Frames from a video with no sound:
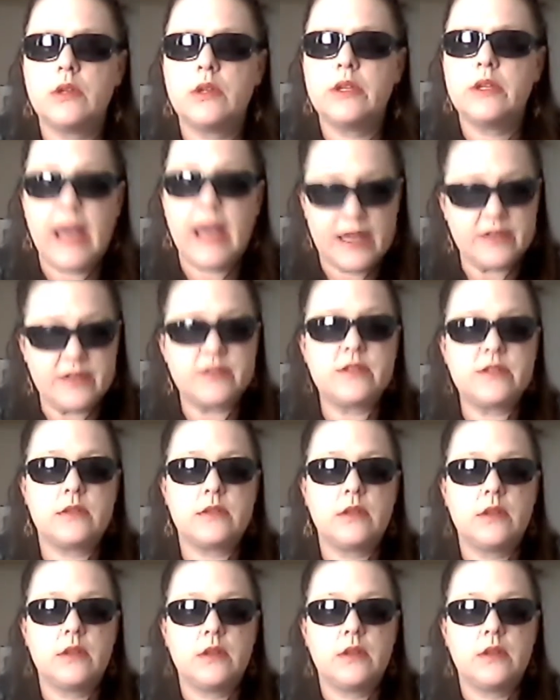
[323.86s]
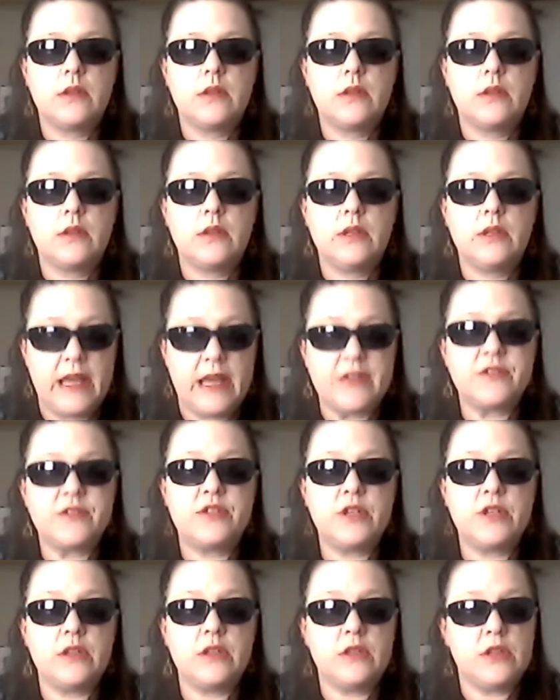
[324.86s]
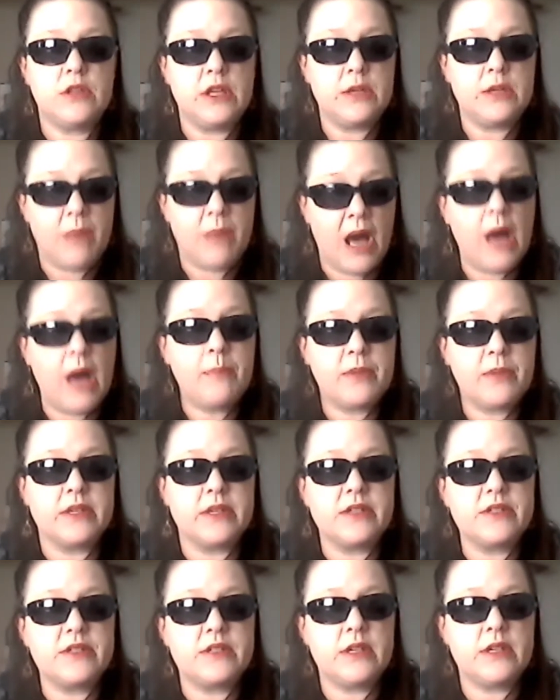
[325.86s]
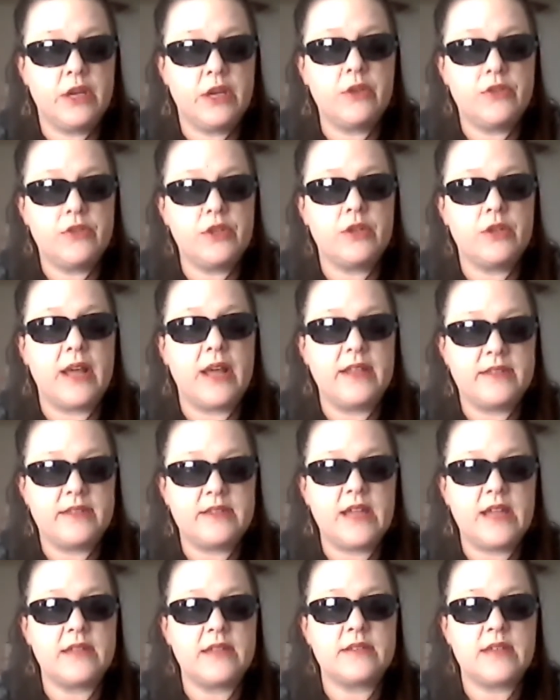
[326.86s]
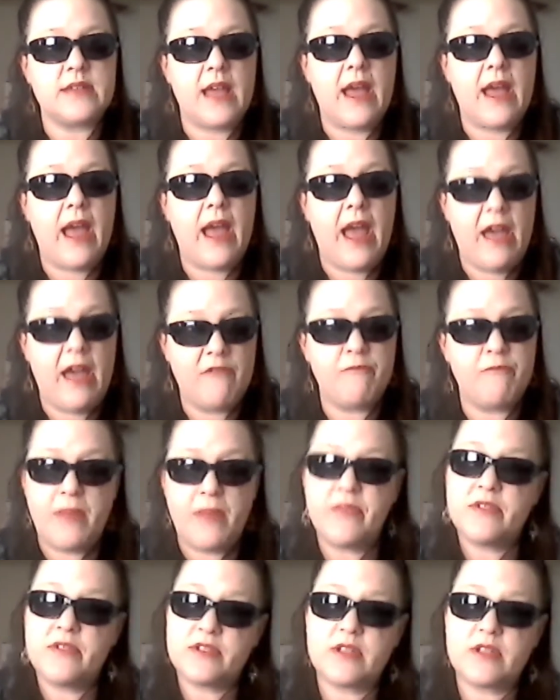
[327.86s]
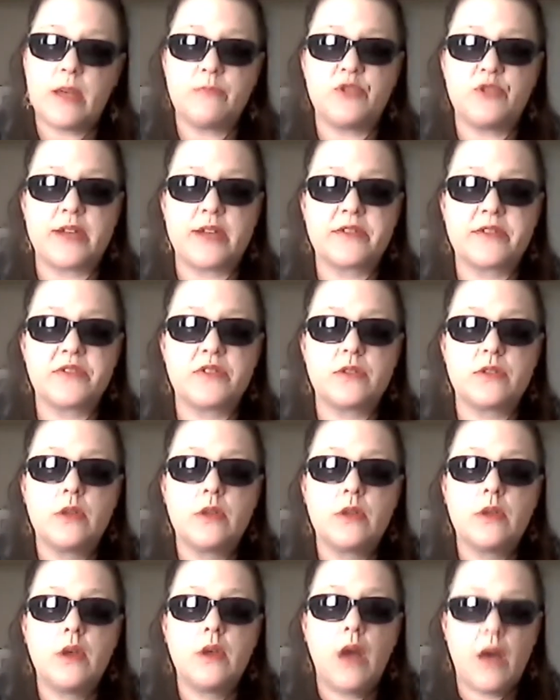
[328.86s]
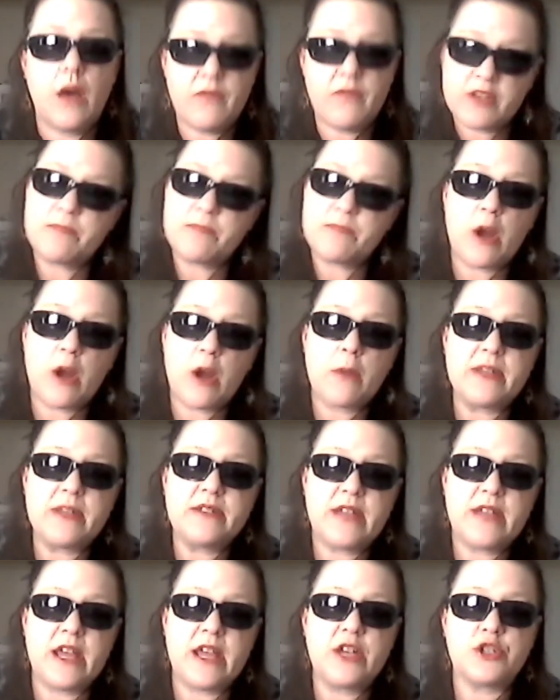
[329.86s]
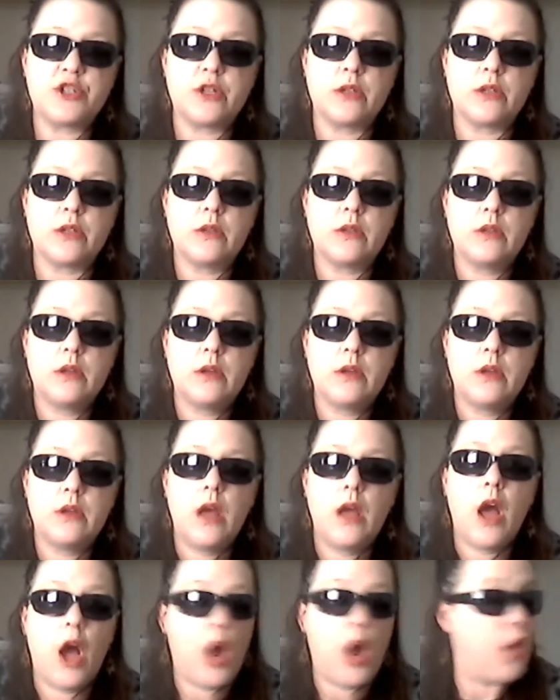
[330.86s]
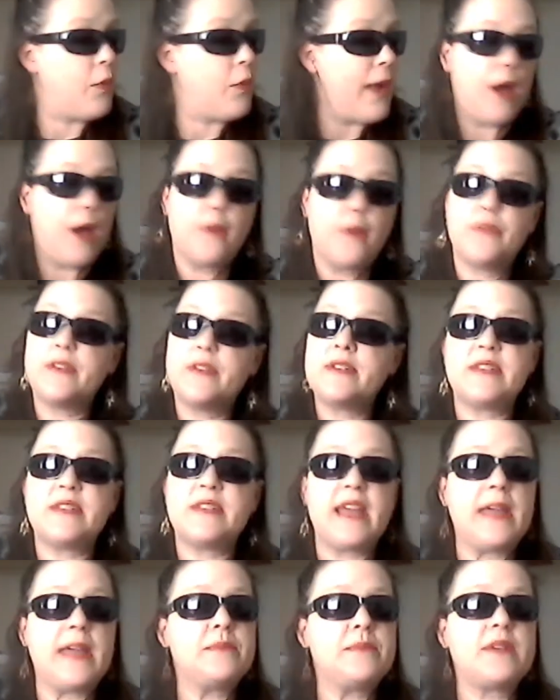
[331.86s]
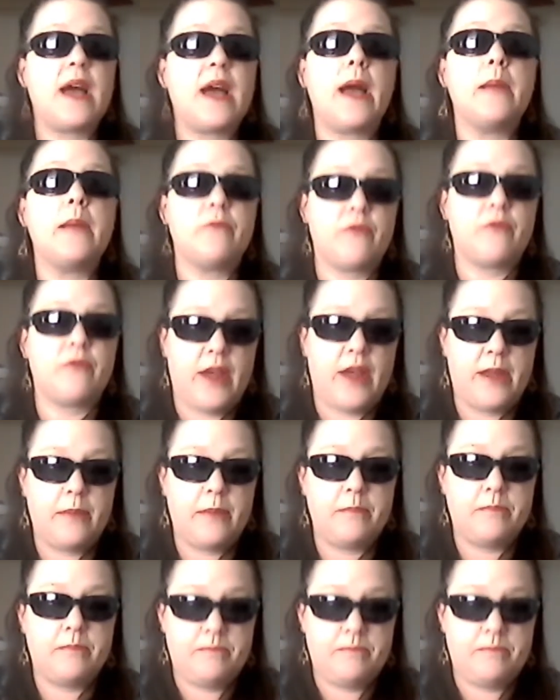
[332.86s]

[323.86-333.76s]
yes, the populace here in the United States have been the subjects of experimentation around the same time frame.